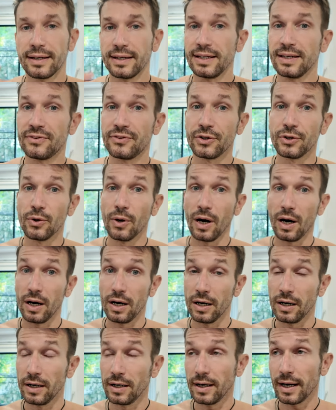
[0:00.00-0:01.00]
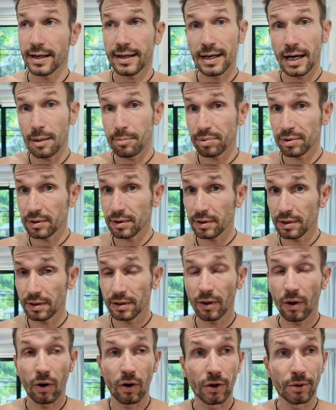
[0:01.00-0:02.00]
If you are a
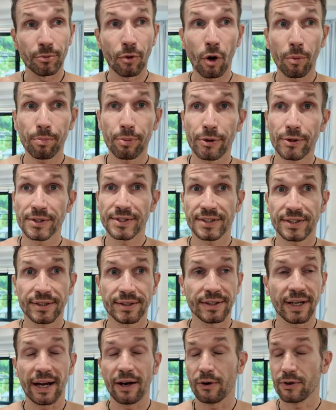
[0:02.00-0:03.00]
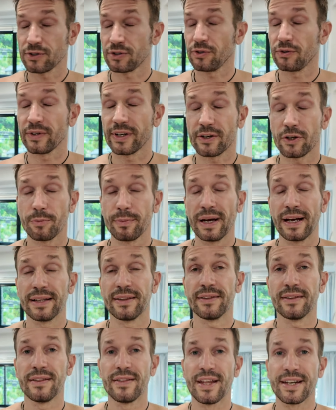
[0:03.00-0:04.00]
couple or more person, I also
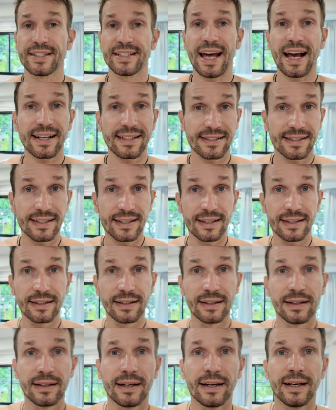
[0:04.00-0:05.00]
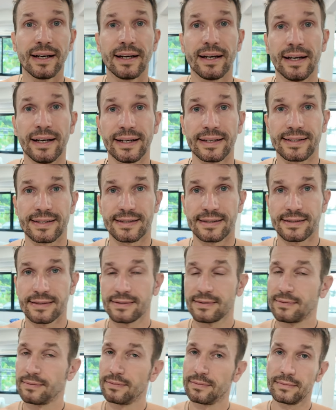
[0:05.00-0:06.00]
recommend the taxi. It's